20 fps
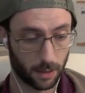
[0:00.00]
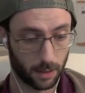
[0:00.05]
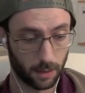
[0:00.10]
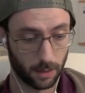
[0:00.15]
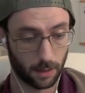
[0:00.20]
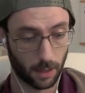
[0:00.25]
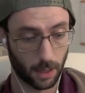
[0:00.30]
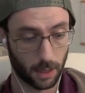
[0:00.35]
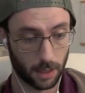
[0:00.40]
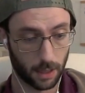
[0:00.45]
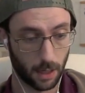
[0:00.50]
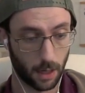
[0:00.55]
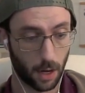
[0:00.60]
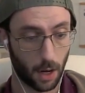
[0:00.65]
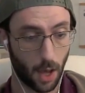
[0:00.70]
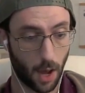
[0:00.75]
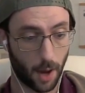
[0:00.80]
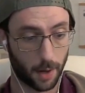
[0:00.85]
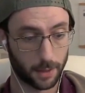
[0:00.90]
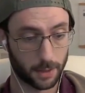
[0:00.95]
Knight
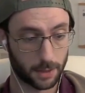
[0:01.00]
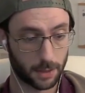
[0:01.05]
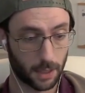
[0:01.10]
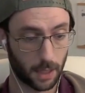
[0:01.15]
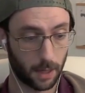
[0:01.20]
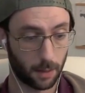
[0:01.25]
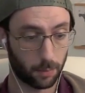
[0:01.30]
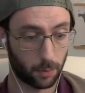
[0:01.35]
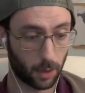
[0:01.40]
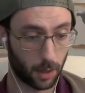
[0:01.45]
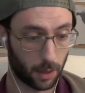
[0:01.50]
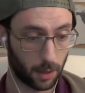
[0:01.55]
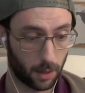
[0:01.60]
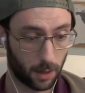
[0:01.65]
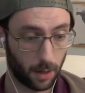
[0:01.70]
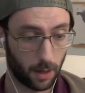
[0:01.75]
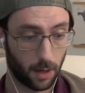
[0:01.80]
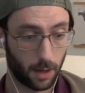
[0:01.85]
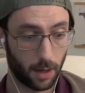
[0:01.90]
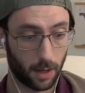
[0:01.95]
cannot escape, right?
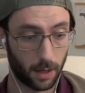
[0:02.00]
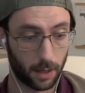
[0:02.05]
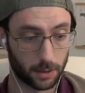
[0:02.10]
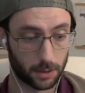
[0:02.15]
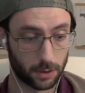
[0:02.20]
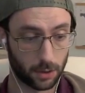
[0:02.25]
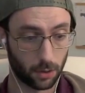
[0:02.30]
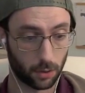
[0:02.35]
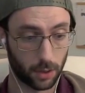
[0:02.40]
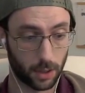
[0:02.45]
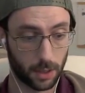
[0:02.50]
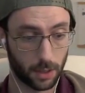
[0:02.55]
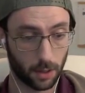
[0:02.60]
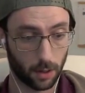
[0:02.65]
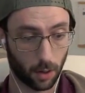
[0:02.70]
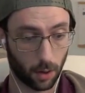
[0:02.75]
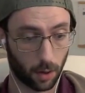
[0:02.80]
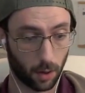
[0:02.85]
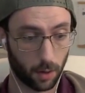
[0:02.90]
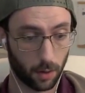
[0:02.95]
And so
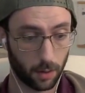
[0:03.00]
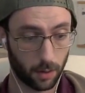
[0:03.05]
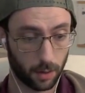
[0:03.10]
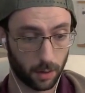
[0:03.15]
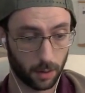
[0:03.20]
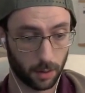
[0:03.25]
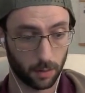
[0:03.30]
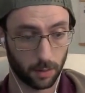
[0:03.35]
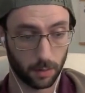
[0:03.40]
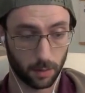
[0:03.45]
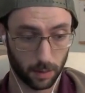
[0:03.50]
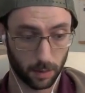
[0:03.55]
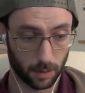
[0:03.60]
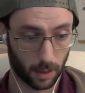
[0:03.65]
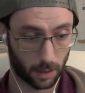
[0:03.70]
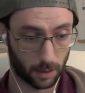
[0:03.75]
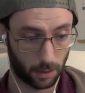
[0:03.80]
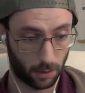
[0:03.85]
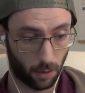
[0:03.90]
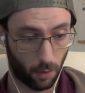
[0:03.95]
here,
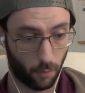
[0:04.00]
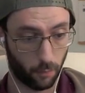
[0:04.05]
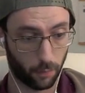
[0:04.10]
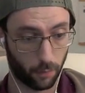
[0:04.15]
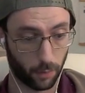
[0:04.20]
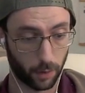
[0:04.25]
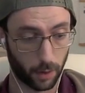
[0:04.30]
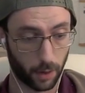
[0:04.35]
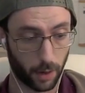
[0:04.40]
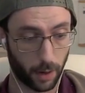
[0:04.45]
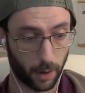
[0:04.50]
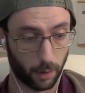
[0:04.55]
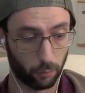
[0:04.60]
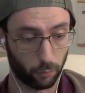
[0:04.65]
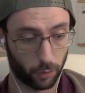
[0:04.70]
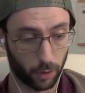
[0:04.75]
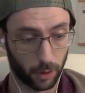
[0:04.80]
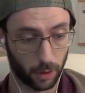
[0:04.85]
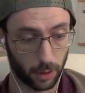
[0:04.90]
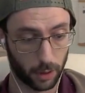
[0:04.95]
they go for a
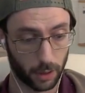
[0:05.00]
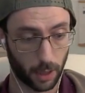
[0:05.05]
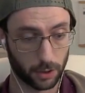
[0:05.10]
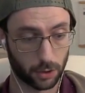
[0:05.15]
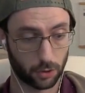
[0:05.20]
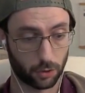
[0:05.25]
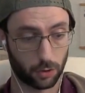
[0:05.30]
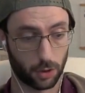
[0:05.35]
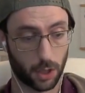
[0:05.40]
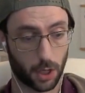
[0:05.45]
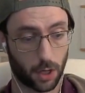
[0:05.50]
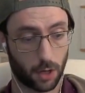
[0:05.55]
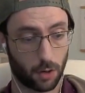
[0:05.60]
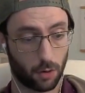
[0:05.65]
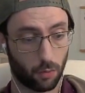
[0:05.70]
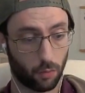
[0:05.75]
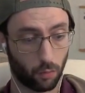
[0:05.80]
really nice trick.